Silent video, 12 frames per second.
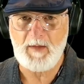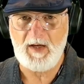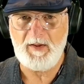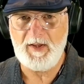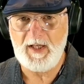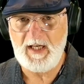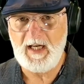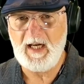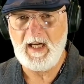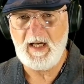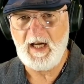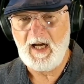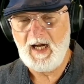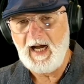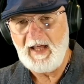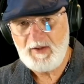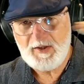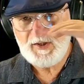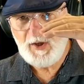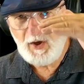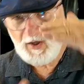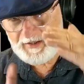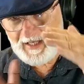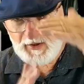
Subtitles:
The other side, the other